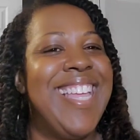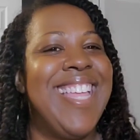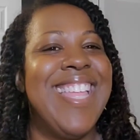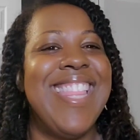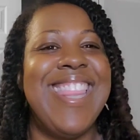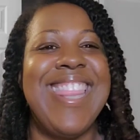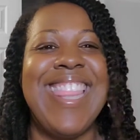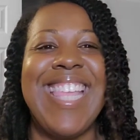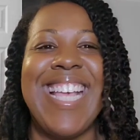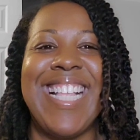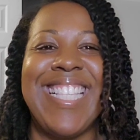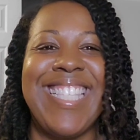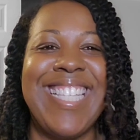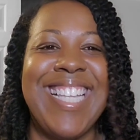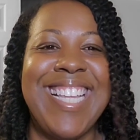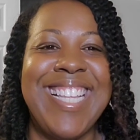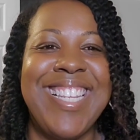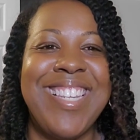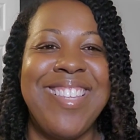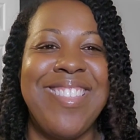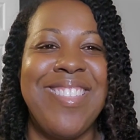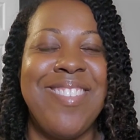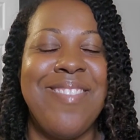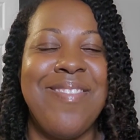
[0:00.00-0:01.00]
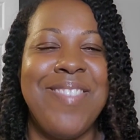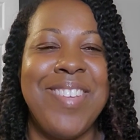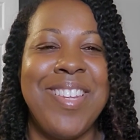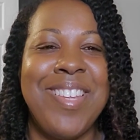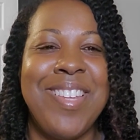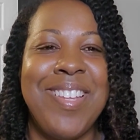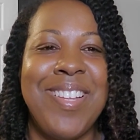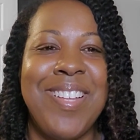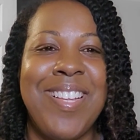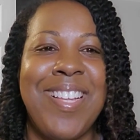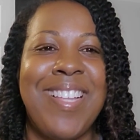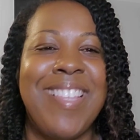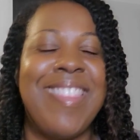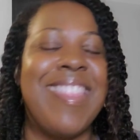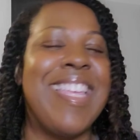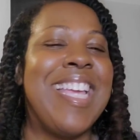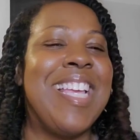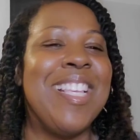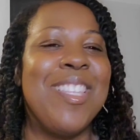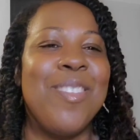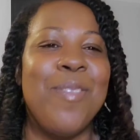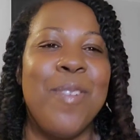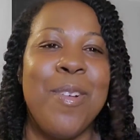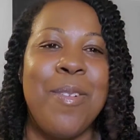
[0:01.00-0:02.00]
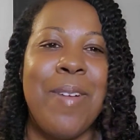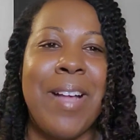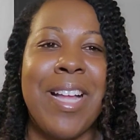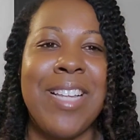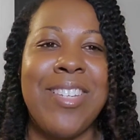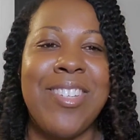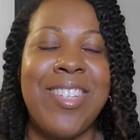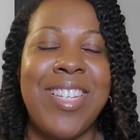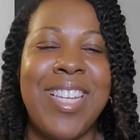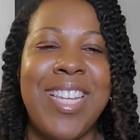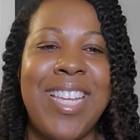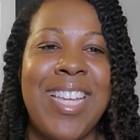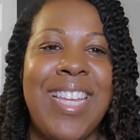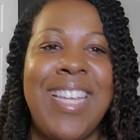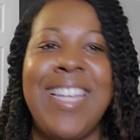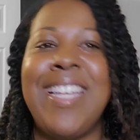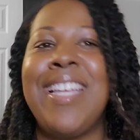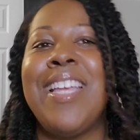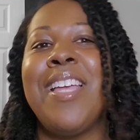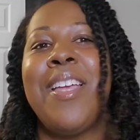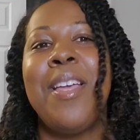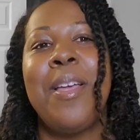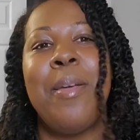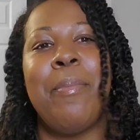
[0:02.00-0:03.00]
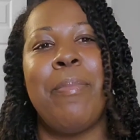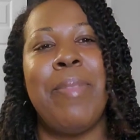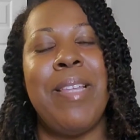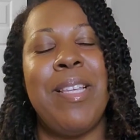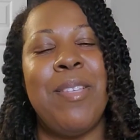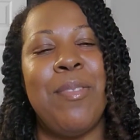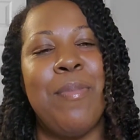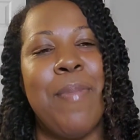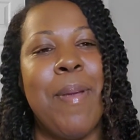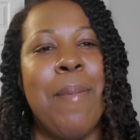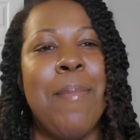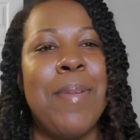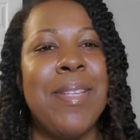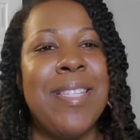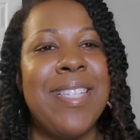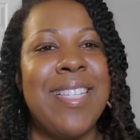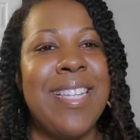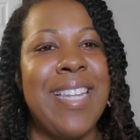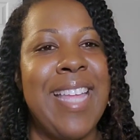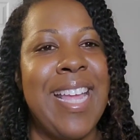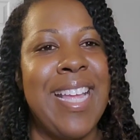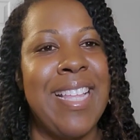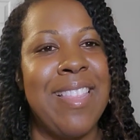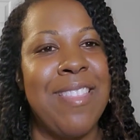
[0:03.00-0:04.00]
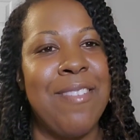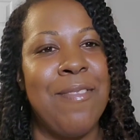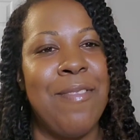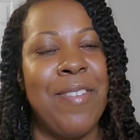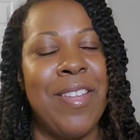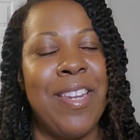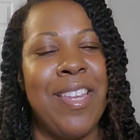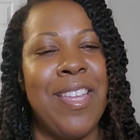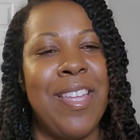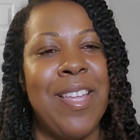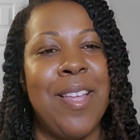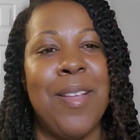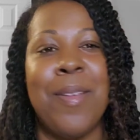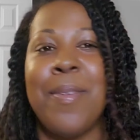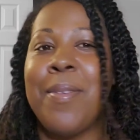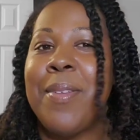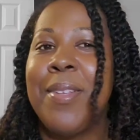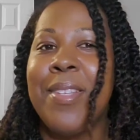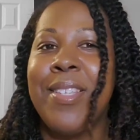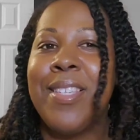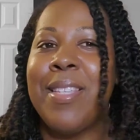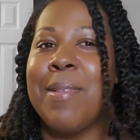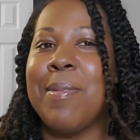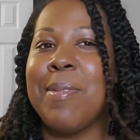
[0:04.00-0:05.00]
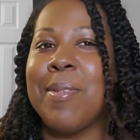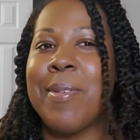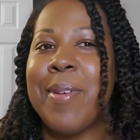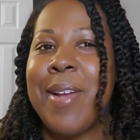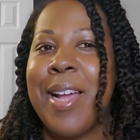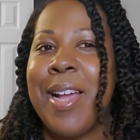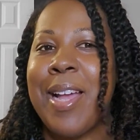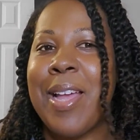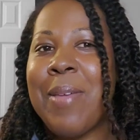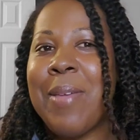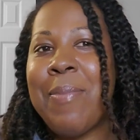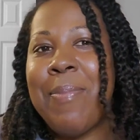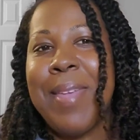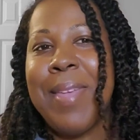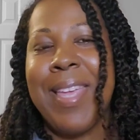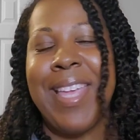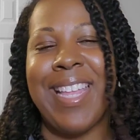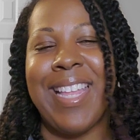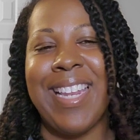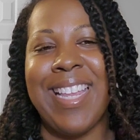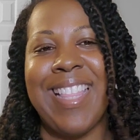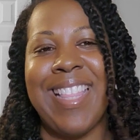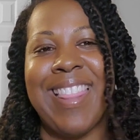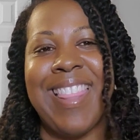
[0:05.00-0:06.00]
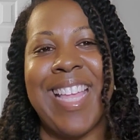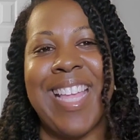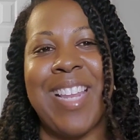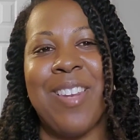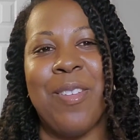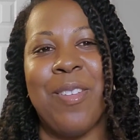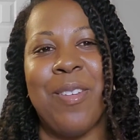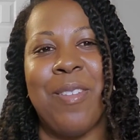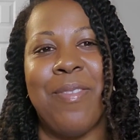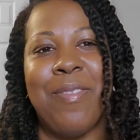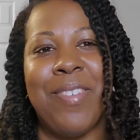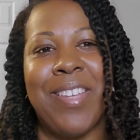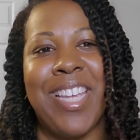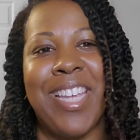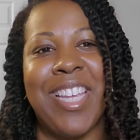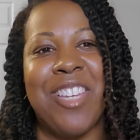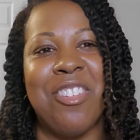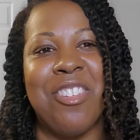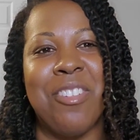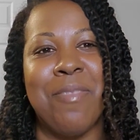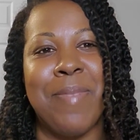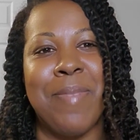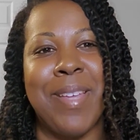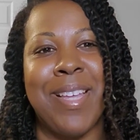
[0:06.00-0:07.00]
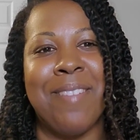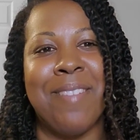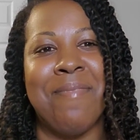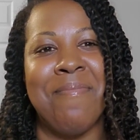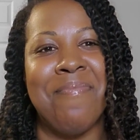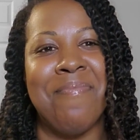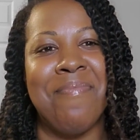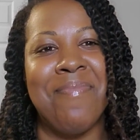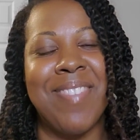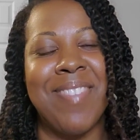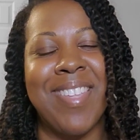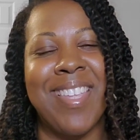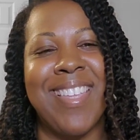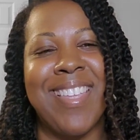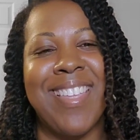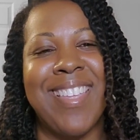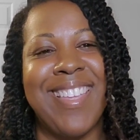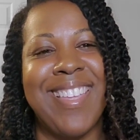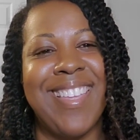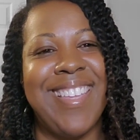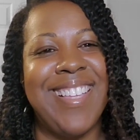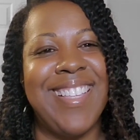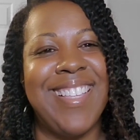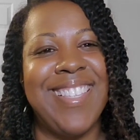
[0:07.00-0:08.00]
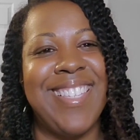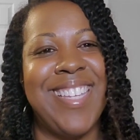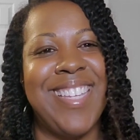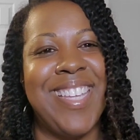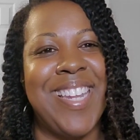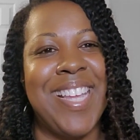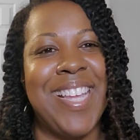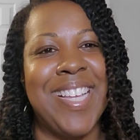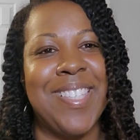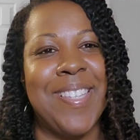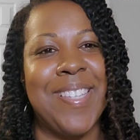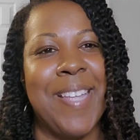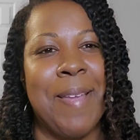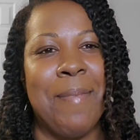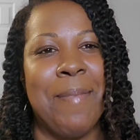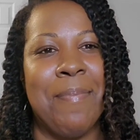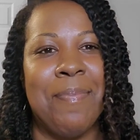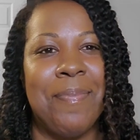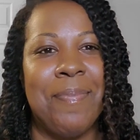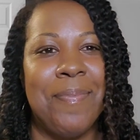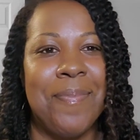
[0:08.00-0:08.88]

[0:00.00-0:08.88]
That's the end of the video. Thanks for watching. Please remember to like the video, subscribe, and hit that notification bell. See you next time.